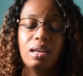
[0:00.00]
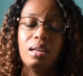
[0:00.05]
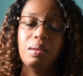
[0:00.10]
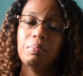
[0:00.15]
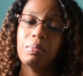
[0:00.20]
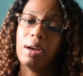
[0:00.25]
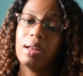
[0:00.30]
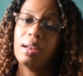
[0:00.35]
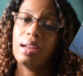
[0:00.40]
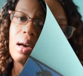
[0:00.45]

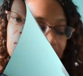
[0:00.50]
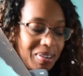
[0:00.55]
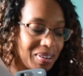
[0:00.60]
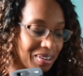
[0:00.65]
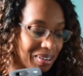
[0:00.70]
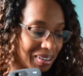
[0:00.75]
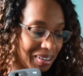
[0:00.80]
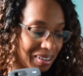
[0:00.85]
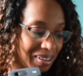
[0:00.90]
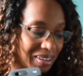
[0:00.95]
my
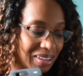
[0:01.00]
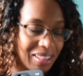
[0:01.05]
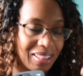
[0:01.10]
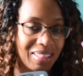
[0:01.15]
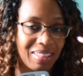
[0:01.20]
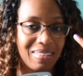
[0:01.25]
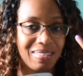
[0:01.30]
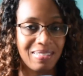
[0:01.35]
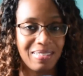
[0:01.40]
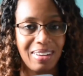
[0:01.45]
number
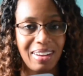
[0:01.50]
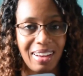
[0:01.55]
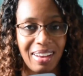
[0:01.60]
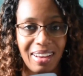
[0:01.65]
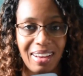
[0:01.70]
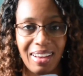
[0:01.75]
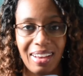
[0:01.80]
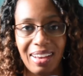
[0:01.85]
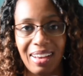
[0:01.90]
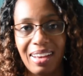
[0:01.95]

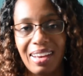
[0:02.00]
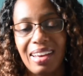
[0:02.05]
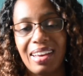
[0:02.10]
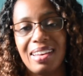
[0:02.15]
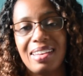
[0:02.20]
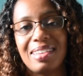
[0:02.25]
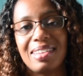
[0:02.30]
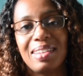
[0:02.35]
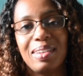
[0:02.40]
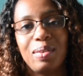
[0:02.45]
3
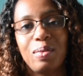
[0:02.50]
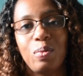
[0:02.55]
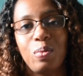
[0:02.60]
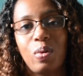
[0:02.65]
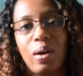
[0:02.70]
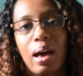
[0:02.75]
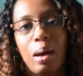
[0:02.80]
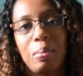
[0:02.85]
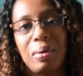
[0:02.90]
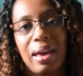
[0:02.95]
is the
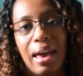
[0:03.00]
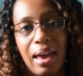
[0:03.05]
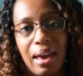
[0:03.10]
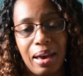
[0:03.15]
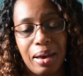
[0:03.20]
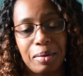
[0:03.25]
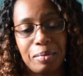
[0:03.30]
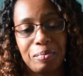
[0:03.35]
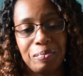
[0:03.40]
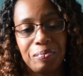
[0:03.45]

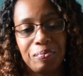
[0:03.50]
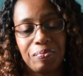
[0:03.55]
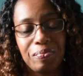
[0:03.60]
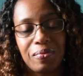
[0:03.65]
webcam.